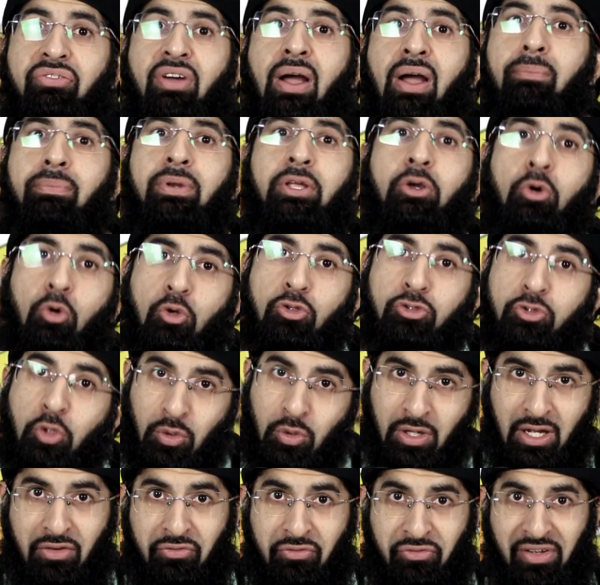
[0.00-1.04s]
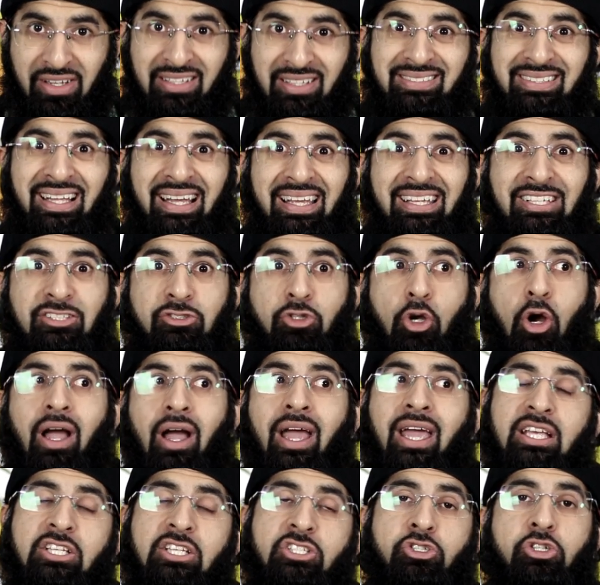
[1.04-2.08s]
The family also confessed that he's
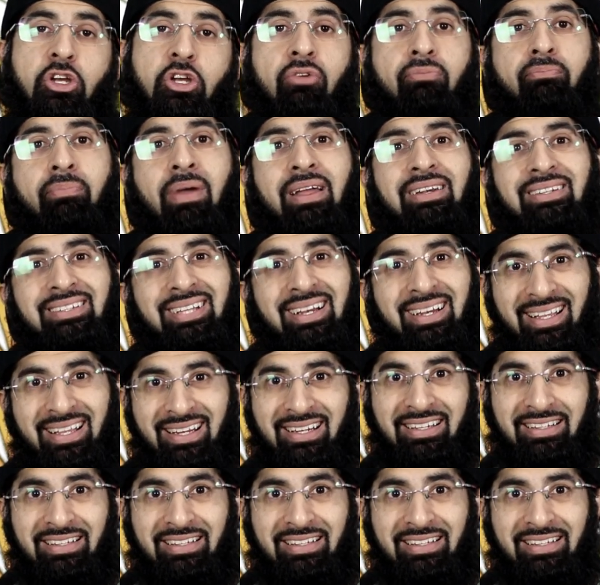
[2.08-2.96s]
got a history of mental